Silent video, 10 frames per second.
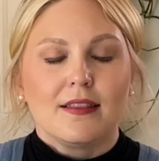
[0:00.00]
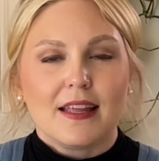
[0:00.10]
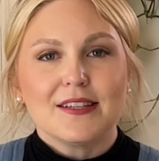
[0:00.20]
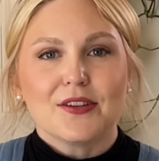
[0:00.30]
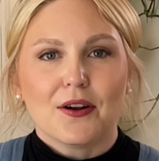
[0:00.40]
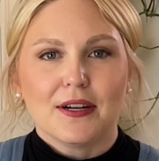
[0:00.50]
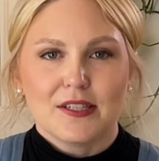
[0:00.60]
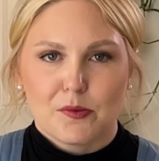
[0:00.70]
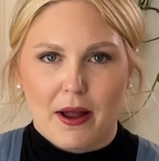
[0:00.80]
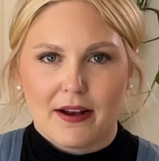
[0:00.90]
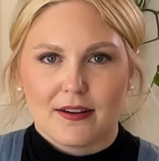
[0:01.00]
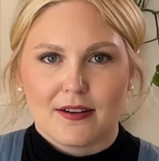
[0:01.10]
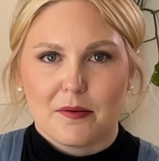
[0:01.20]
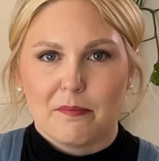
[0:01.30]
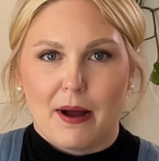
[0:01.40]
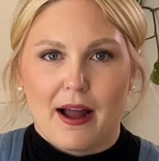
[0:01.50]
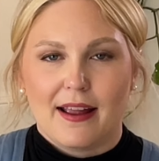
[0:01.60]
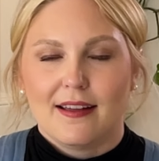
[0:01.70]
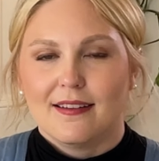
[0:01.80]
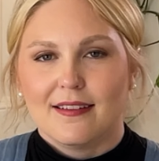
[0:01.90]
These are inspired
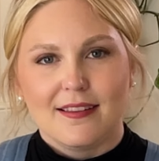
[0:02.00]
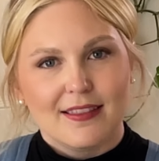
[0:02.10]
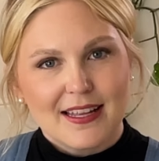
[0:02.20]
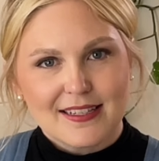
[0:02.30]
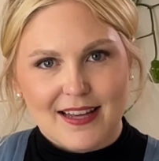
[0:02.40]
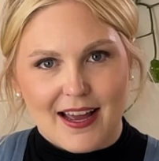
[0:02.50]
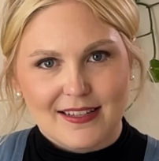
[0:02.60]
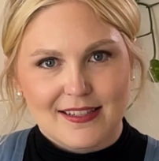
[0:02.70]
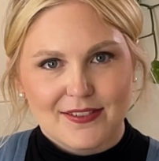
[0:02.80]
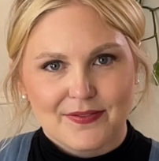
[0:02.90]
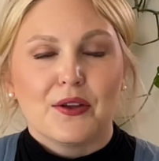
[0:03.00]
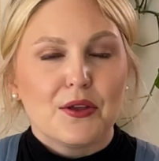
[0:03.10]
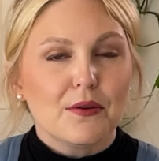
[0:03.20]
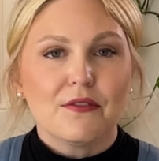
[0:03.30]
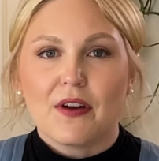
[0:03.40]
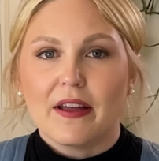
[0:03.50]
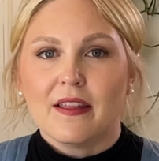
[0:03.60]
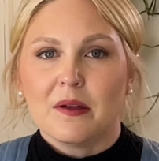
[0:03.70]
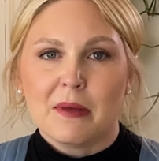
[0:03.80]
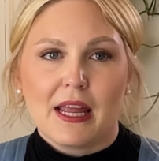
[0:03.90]
by these guys. You can find
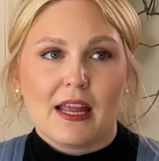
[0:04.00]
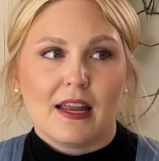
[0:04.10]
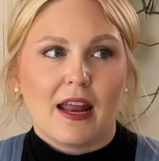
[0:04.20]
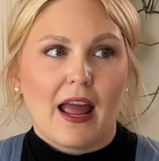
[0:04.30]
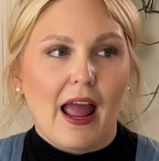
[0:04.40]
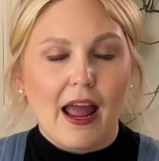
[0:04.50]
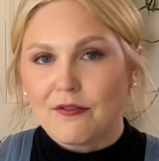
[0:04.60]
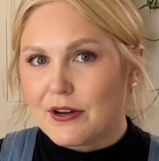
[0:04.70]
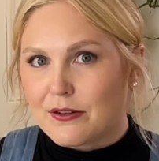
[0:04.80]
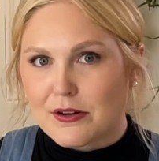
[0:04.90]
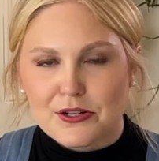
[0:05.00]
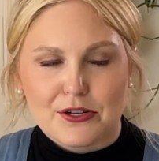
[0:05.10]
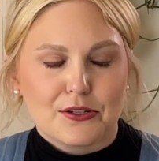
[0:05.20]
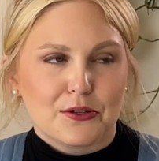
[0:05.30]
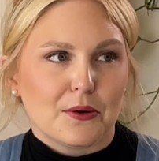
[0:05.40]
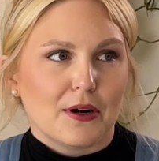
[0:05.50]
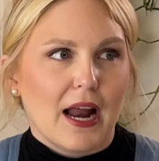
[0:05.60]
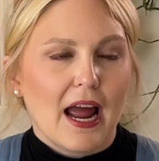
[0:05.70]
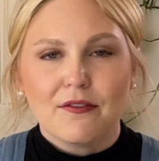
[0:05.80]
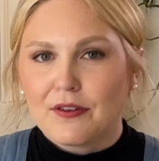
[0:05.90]
them in every grocery store,
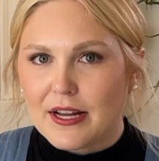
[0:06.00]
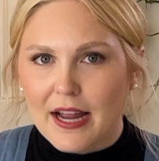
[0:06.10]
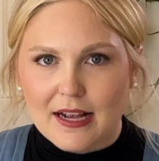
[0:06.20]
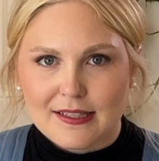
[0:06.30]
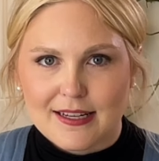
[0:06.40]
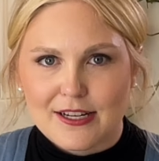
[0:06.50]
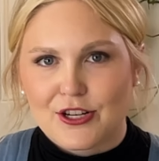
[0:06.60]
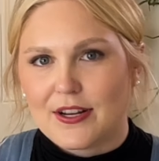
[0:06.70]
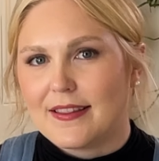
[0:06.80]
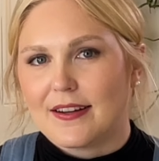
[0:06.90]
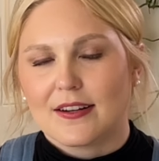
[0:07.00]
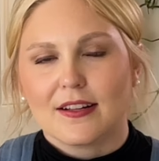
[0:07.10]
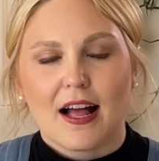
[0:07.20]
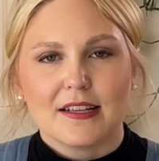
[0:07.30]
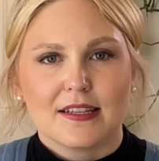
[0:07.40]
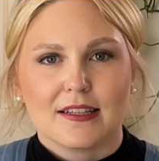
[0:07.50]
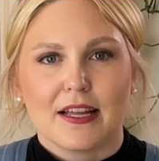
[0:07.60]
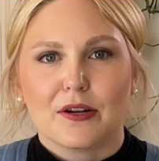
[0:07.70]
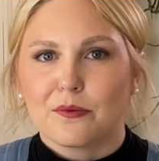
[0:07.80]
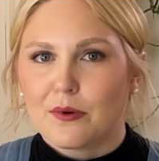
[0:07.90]
every gas station. They're a classic
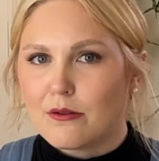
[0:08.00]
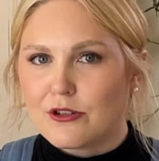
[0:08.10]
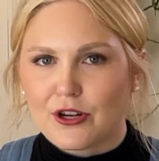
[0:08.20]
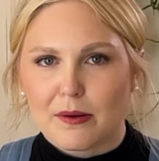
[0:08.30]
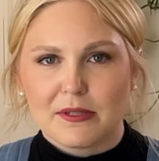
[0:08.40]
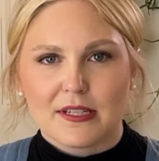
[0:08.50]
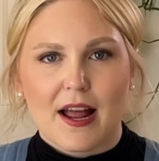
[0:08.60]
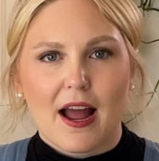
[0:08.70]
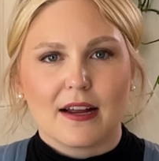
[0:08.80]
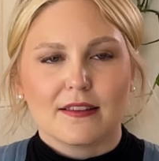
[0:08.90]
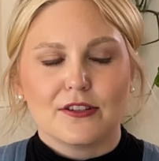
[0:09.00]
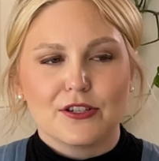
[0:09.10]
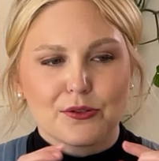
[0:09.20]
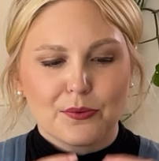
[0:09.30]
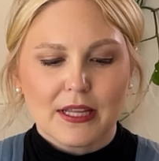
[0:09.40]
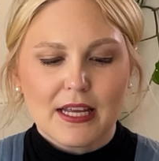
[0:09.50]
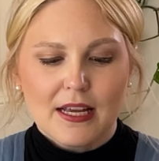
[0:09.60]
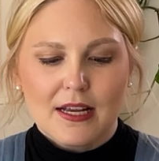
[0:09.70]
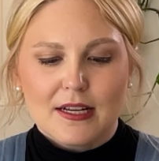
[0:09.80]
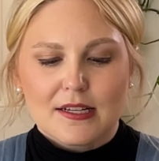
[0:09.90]
like road trip snack. They're just really
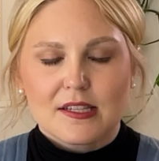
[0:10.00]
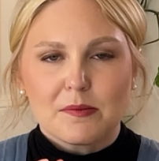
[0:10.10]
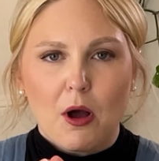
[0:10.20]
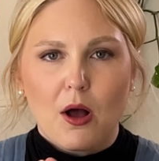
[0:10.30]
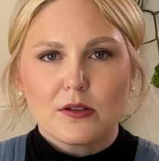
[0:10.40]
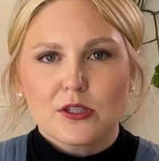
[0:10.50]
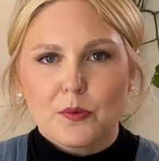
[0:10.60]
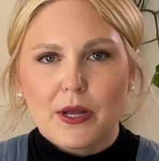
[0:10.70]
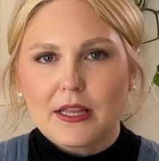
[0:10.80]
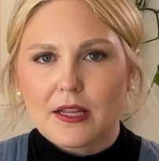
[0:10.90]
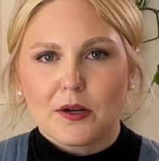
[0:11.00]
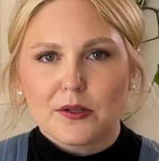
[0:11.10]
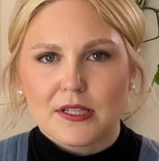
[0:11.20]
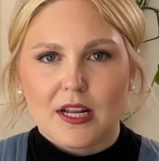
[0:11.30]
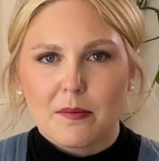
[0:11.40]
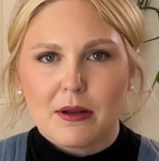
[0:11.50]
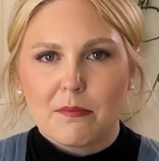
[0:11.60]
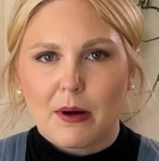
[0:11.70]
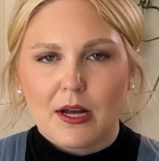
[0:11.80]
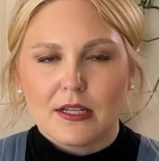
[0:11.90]
small, sweet little
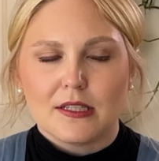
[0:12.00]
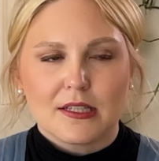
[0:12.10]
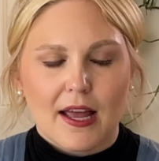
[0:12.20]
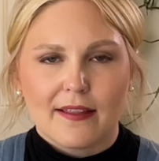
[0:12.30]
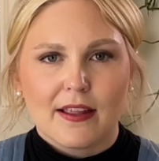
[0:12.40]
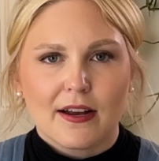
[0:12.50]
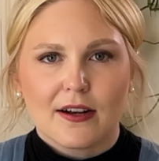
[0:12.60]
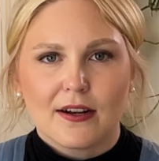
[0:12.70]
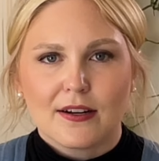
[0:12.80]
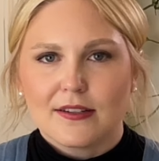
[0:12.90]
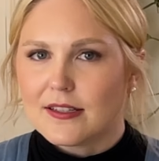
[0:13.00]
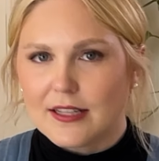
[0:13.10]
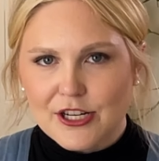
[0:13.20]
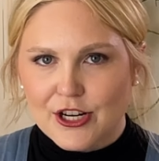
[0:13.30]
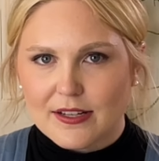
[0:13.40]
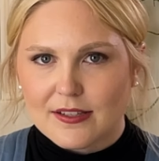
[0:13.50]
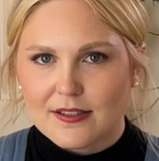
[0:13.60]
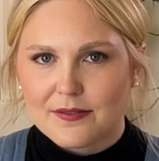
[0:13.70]
cinnamon buns and they're delicious.